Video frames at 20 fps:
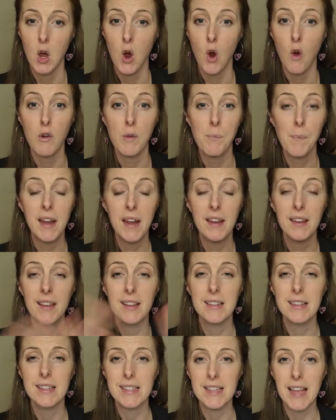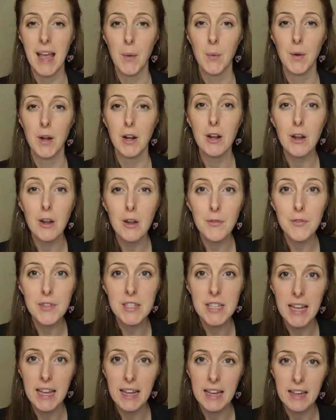or opinions, I would love
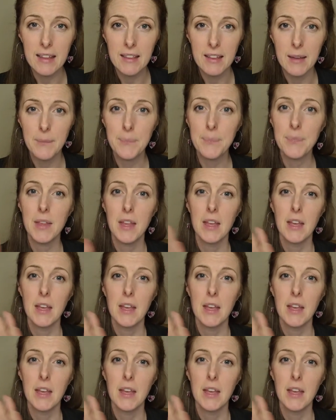to hear them.